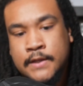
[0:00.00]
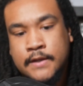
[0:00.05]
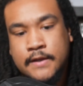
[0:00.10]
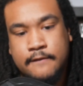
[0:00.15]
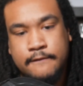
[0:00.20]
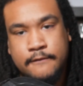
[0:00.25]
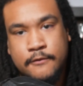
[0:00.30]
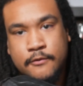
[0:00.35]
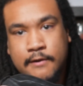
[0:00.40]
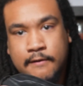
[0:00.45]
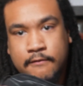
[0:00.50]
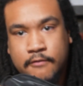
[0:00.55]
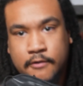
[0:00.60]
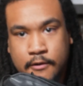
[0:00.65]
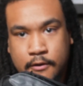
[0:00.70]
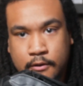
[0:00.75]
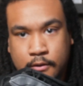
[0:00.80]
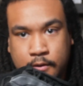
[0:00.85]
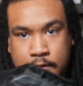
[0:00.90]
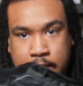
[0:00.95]
If you
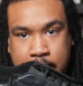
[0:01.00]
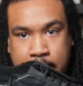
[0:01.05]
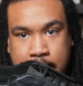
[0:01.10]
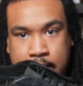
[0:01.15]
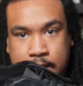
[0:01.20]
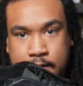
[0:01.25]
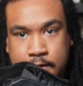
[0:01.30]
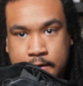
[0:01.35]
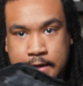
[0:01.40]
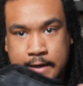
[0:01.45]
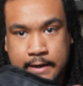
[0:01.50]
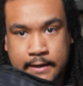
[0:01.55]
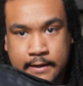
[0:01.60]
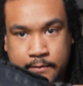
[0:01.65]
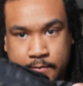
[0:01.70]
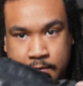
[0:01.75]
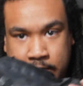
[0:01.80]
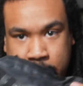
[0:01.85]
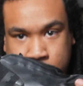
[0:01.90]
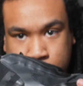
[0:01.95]
ever had a Nike
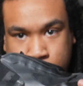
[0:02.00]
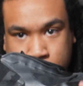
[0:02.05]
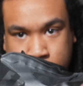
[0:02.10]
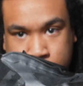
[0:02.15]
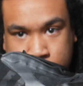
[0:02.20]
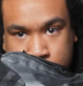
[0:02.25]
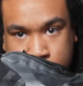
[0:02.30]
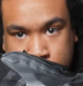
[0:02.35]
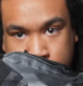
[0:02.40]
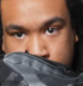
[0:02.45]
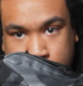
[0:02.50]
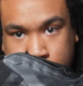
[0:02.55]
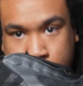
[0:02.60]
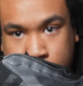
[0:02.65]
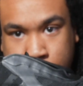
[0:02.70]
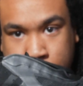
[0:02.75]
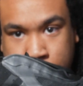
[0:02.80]
basketball shoe,